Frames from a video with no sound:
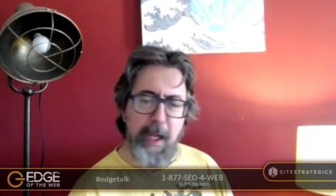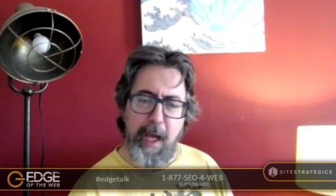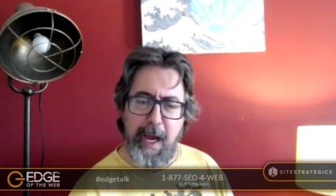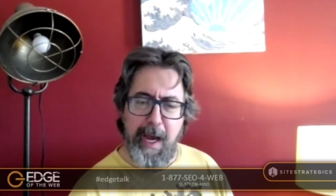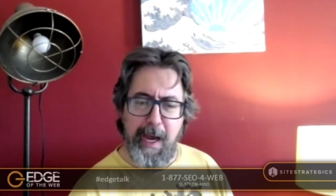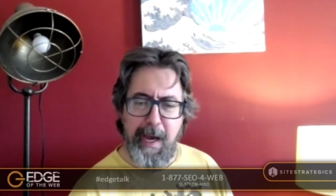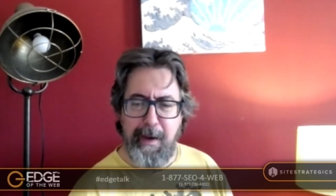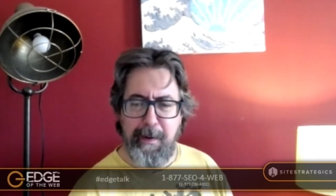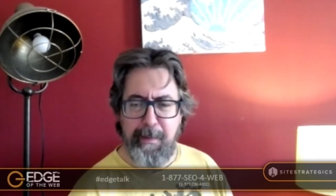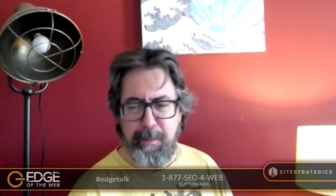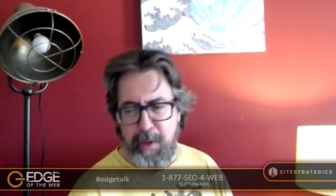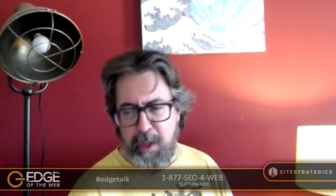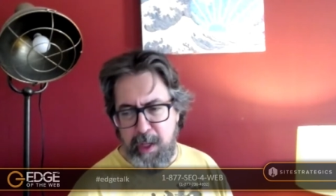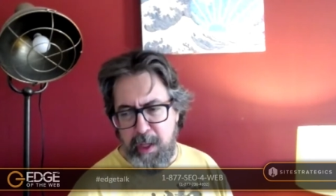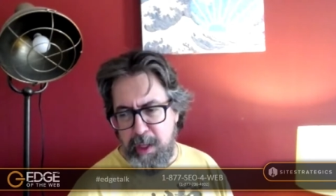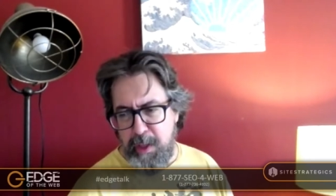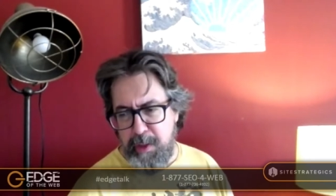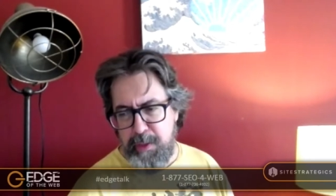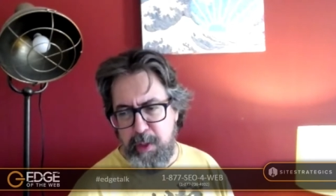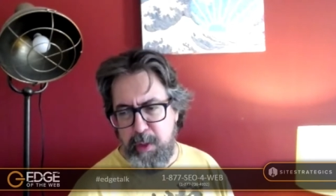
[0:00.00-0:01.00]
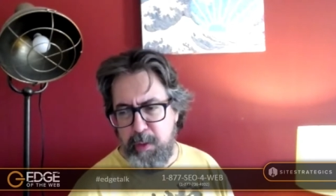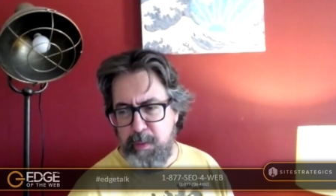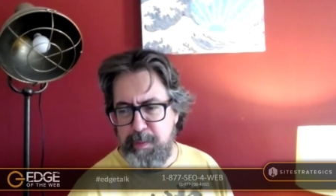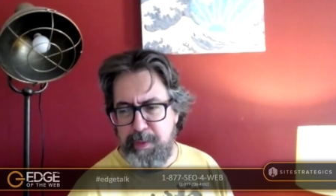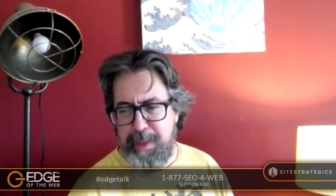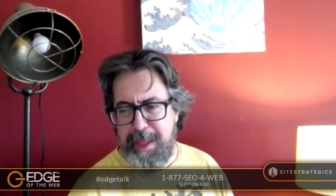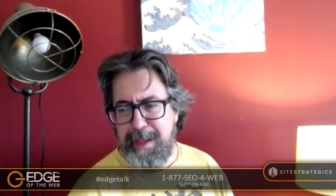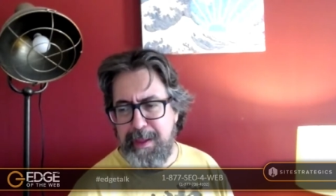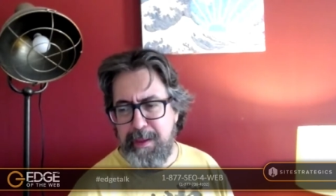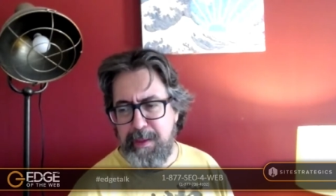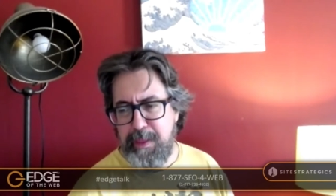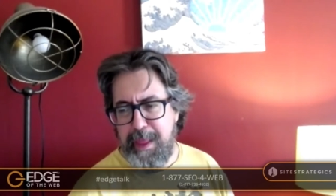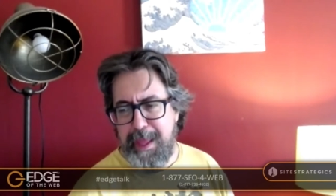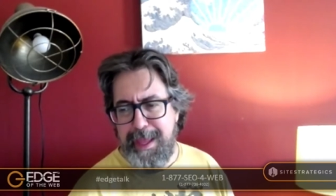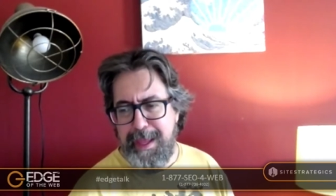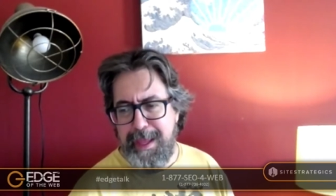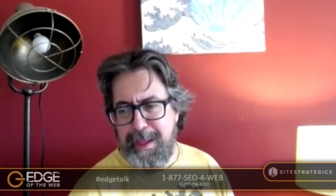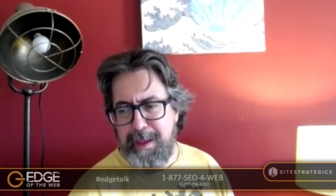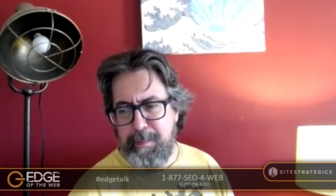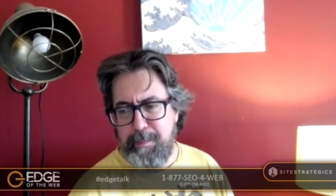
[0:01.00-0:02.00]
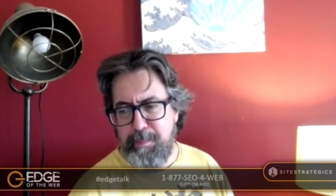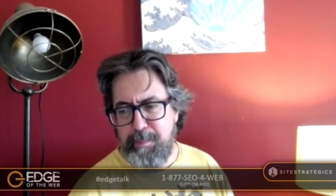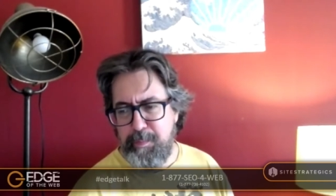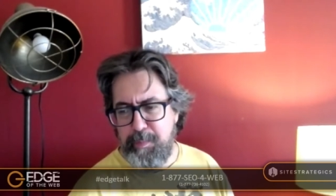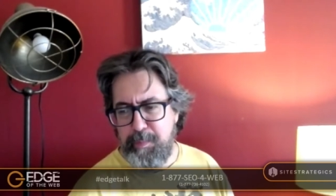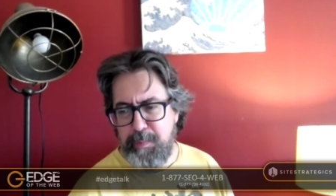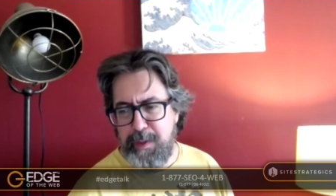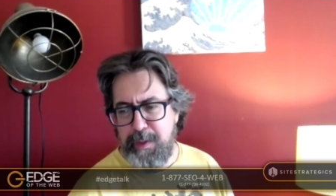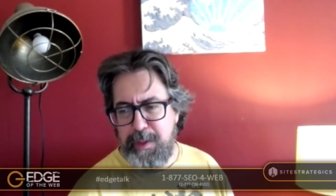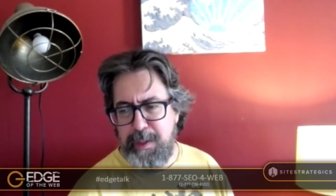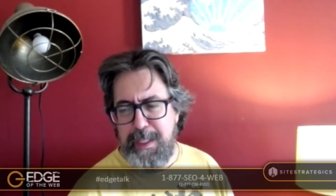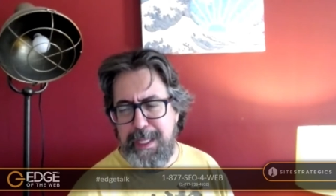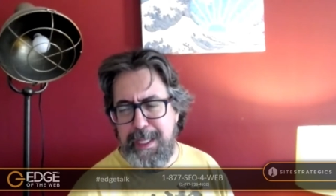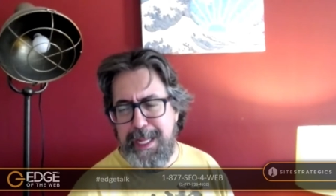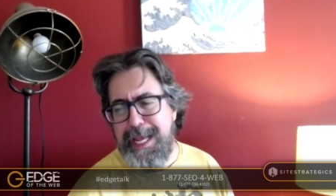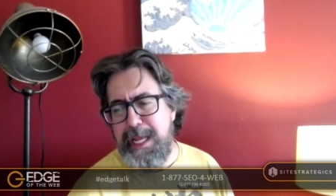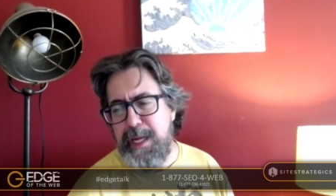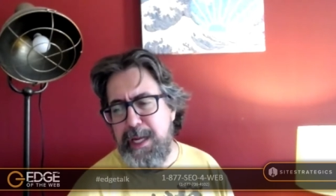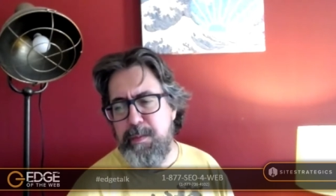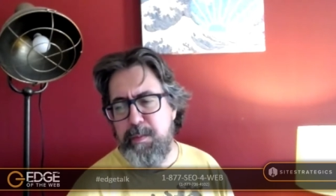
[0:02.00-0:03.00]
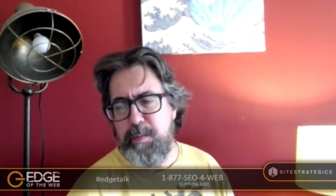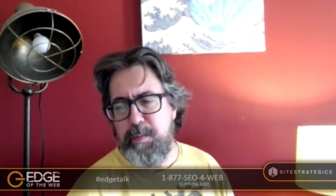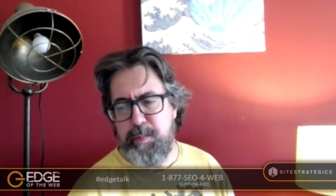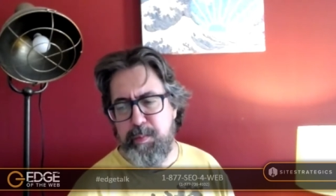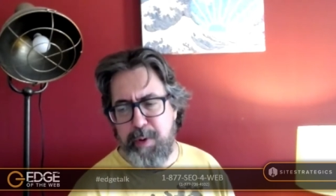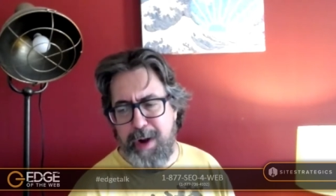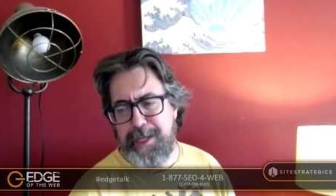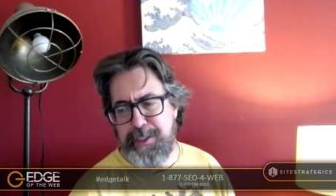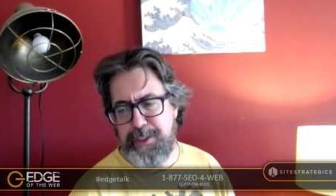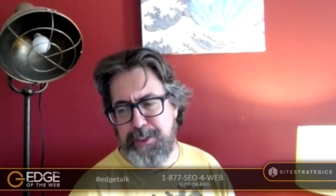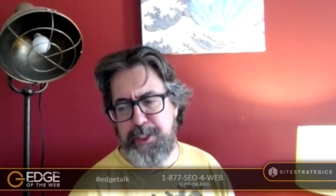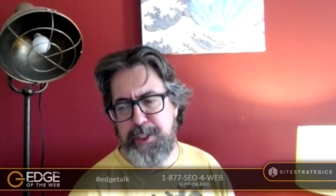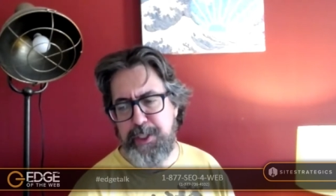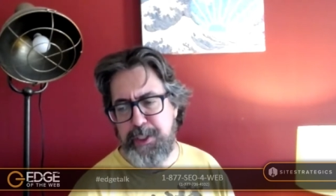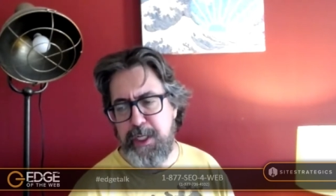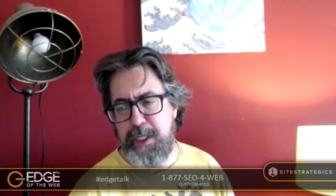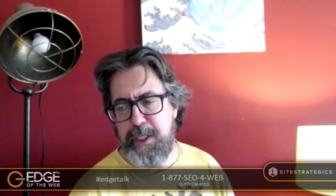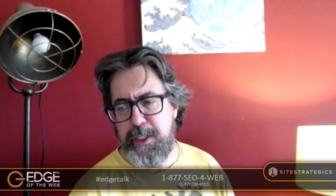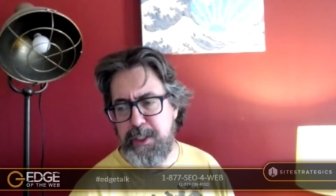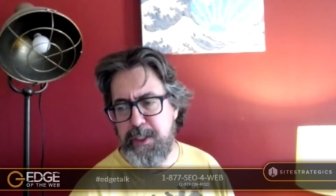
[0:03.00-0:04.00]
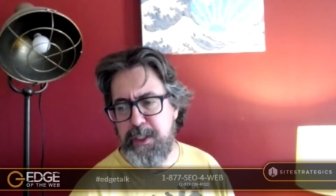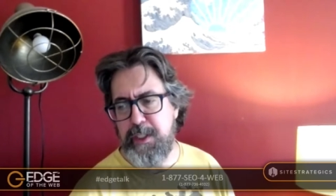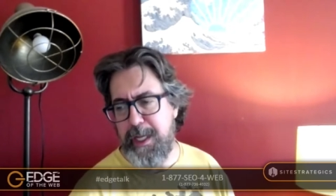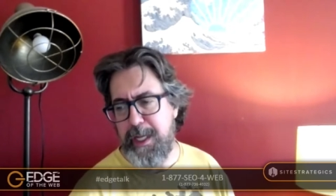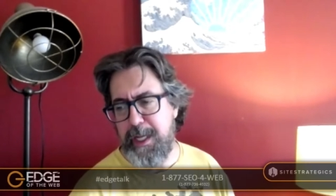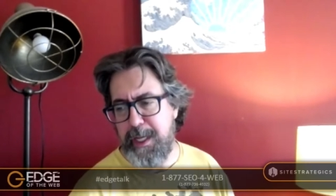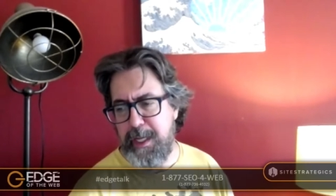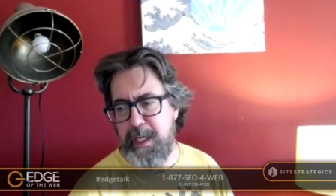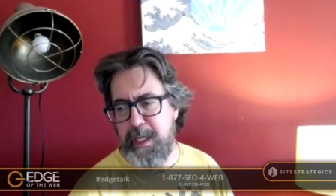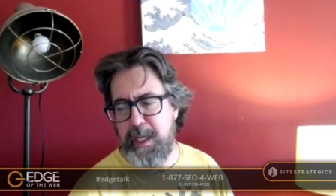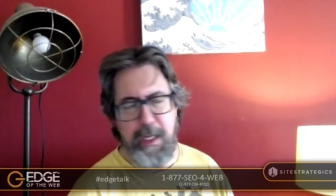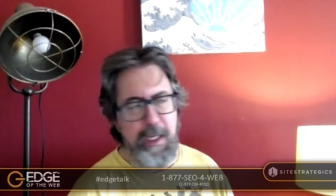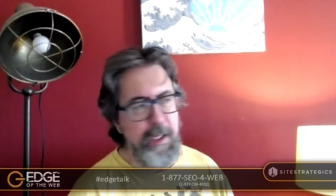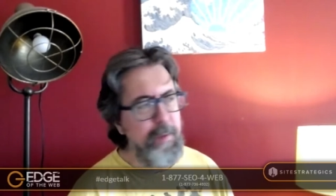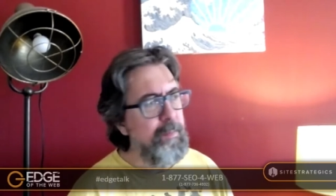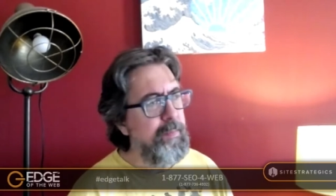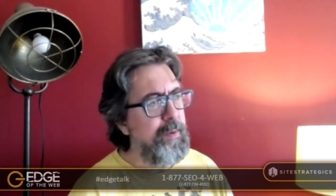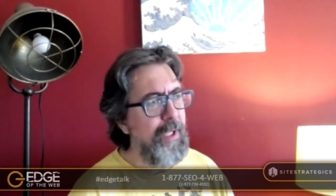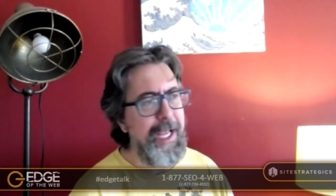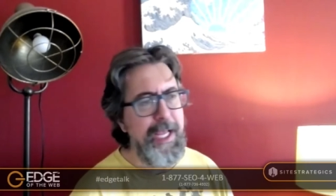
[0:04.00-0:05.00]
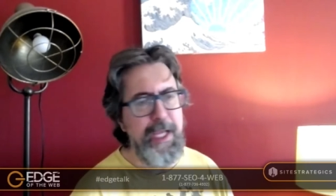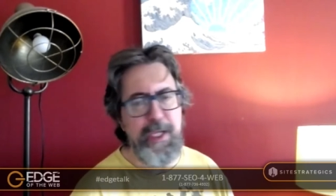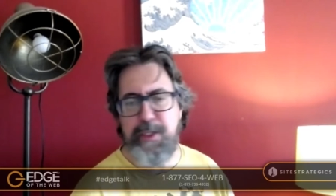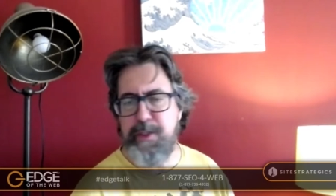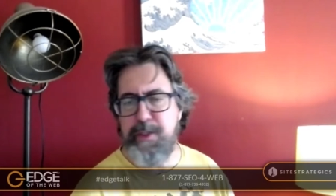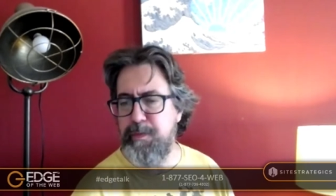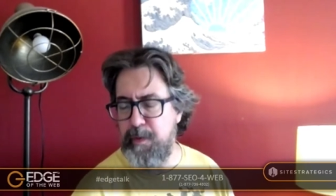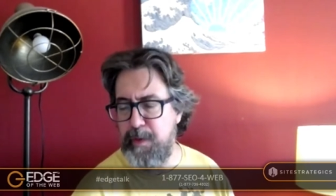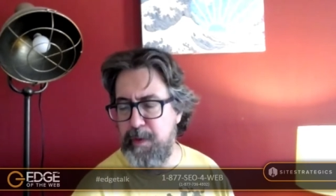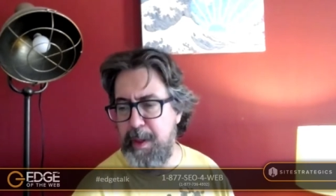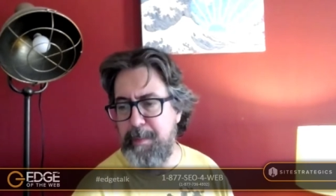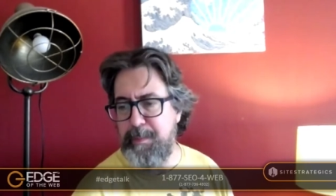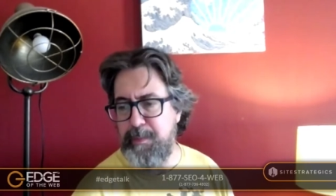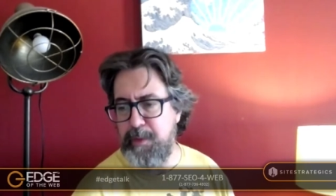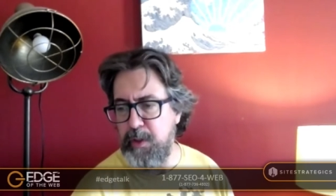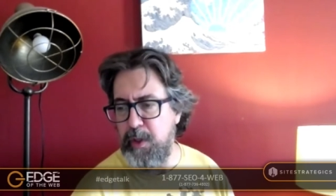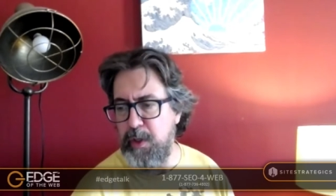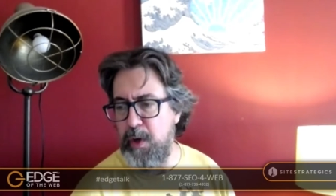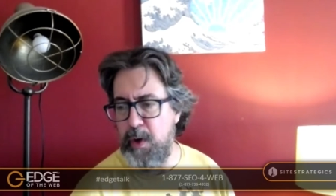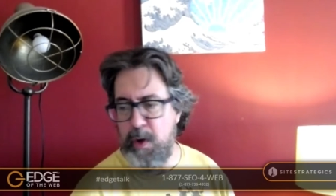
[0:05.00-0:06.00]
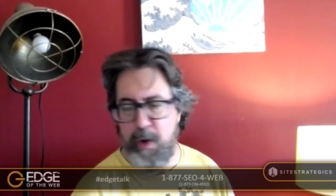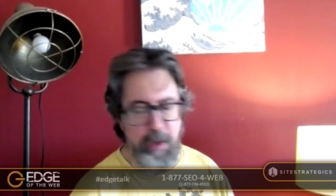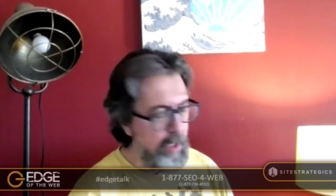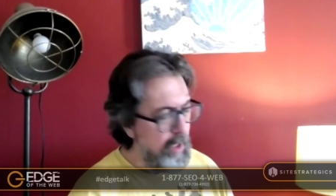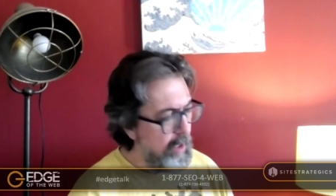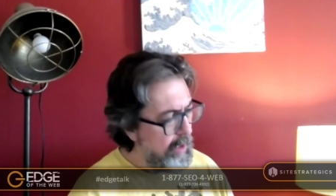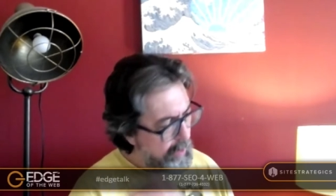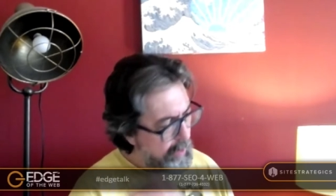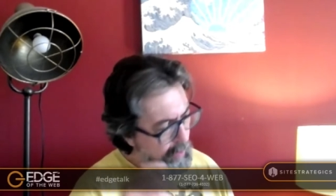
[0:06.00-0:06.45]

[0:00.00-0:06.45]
Uh, they they they need processes in place for them to learn.